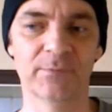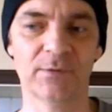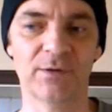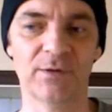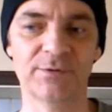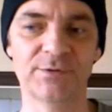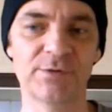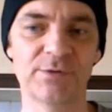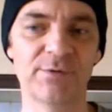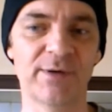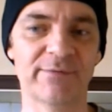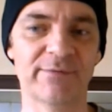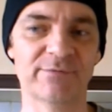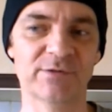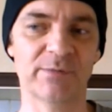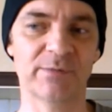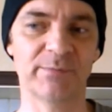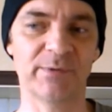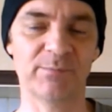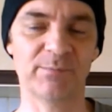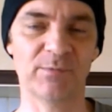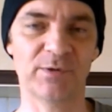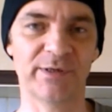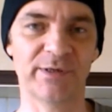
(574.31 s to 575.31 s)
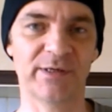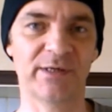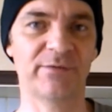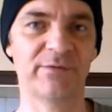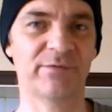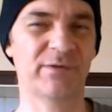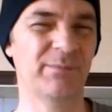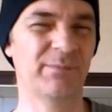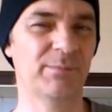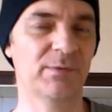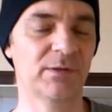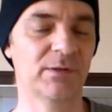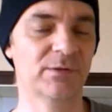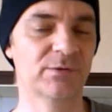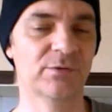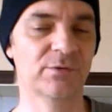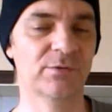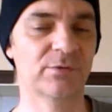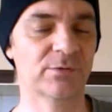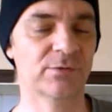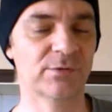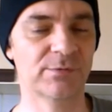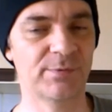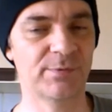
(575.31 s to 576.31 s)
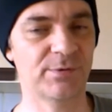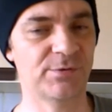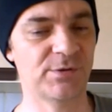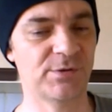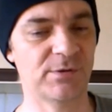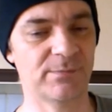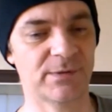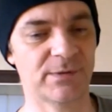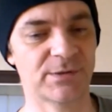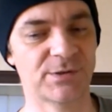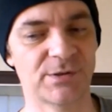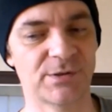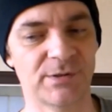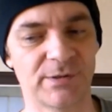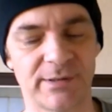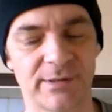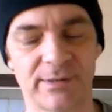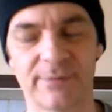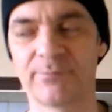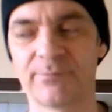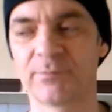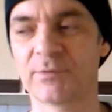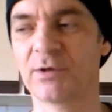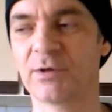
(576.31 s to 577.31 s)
I do have some in my aviary, but I try not to put too much in there.